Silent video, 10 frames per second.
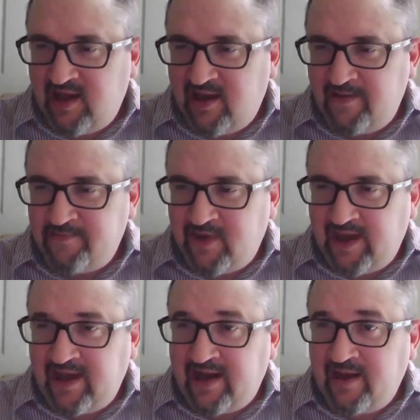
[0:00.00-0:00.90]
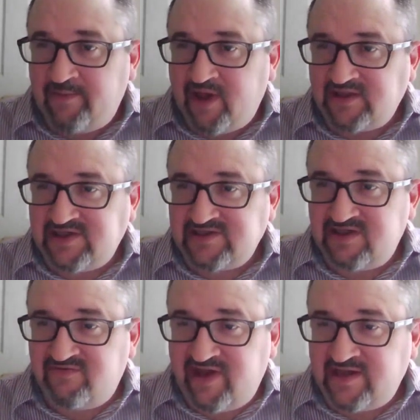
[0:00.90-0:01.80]
And I
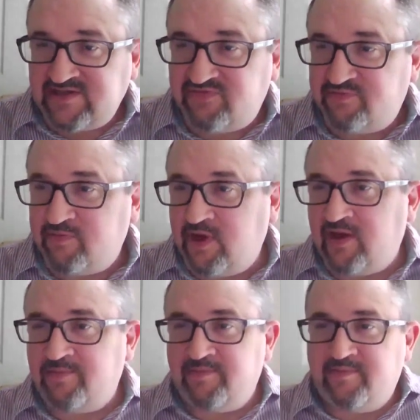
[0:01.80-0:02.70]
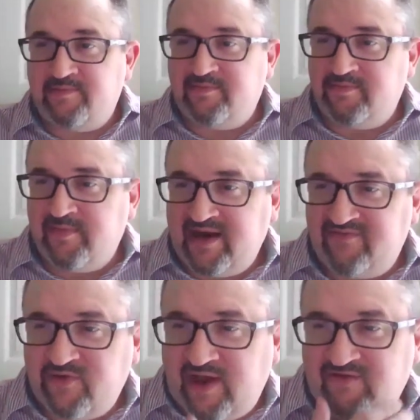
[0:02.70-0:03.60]
apologize in advance.
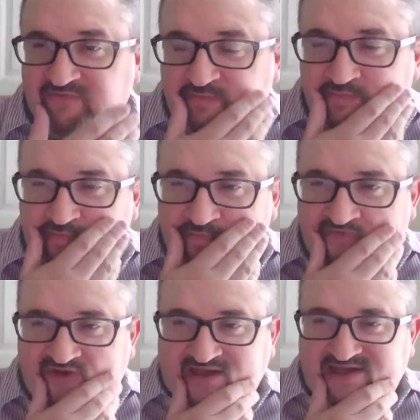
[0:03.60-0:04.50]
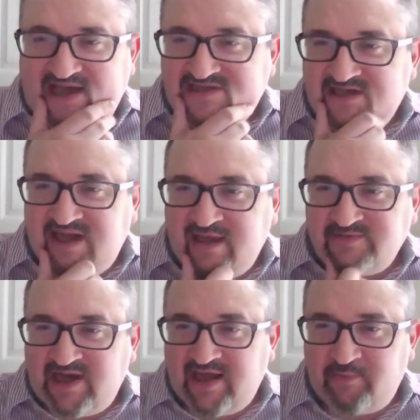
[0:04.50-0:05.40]
Many of you have fantastic
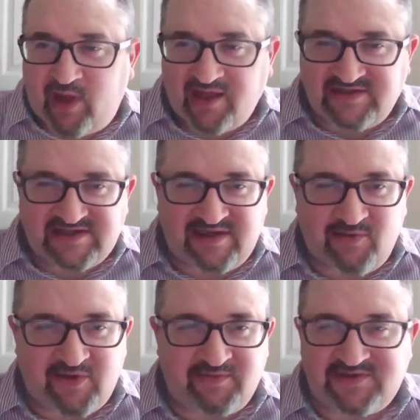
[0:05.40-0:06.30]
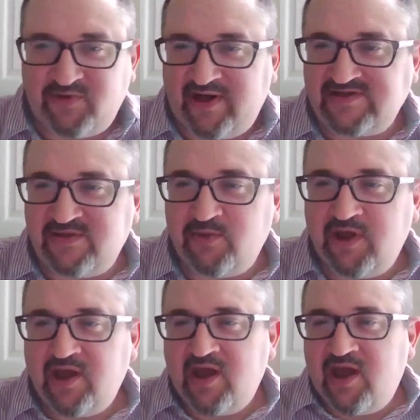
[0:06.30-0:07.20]
names, and I apologize that I'm going to mispronounce
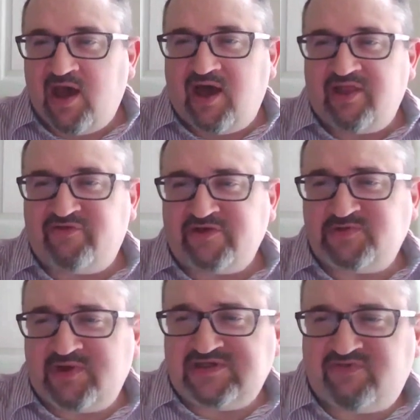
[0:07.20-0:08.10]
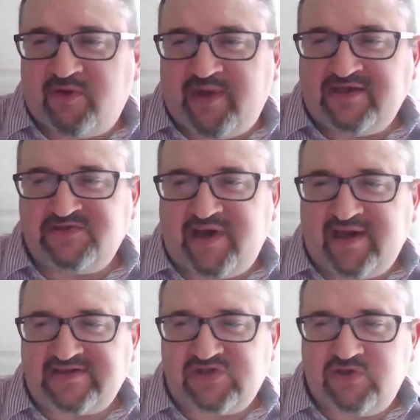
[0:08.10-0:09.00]
them. The first one is from
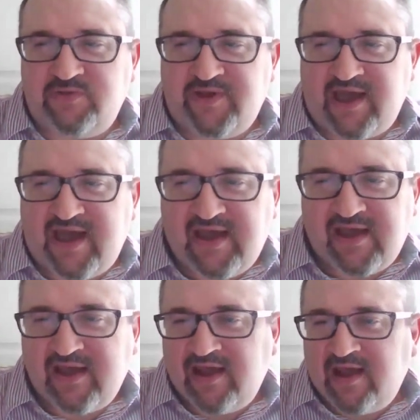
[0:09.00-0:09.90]
Andreas Udvier.